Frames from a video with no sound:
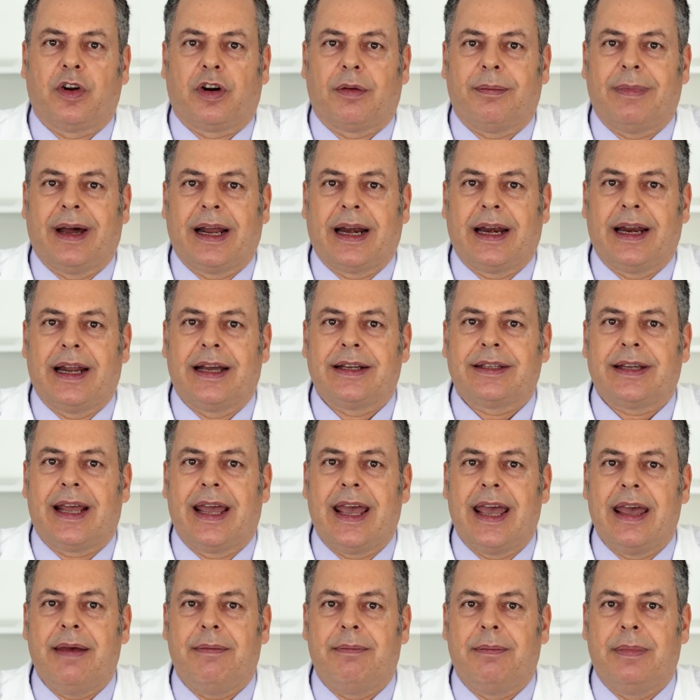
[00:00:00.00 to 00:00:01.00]
with the
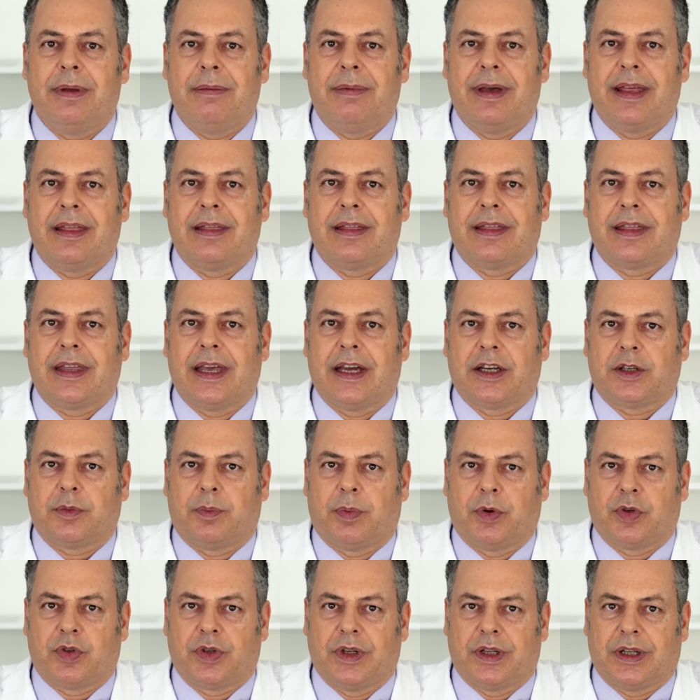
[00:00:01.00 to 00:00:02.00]
trauma and transform it
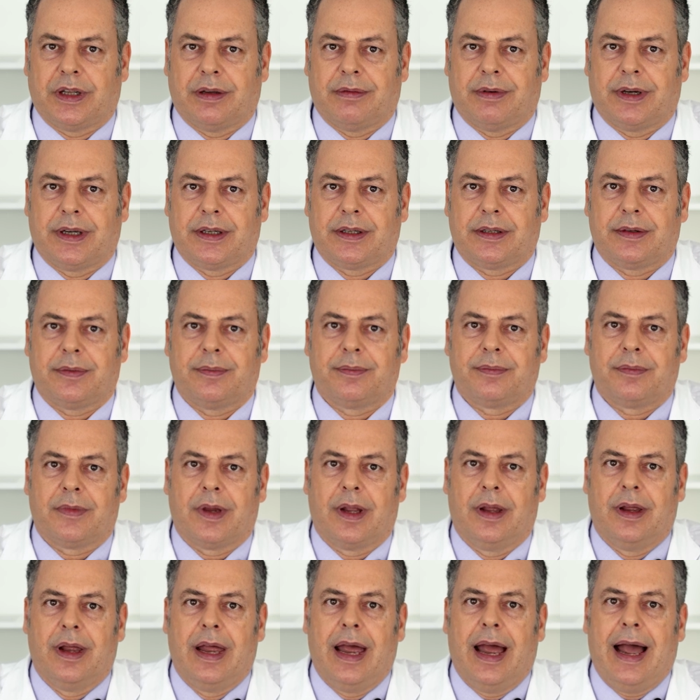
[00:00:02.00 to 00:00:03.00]
into a positive
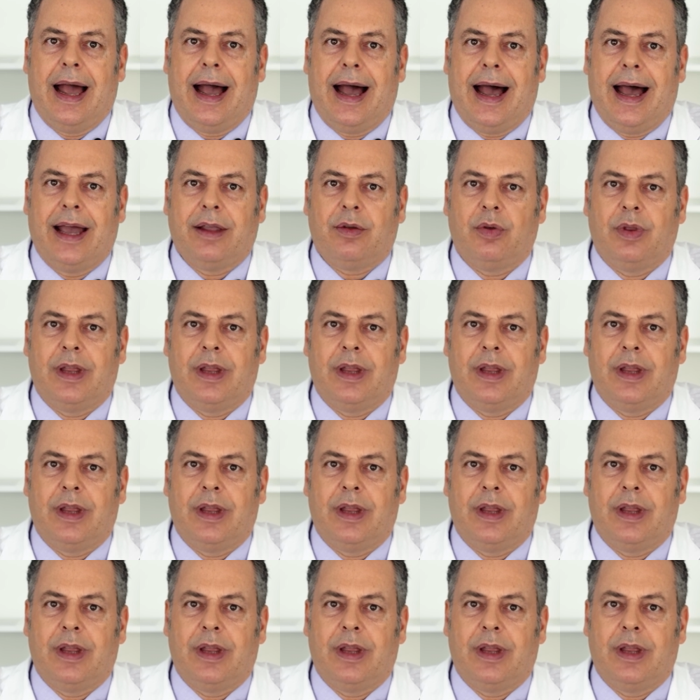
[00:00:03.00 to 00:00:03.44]
experience.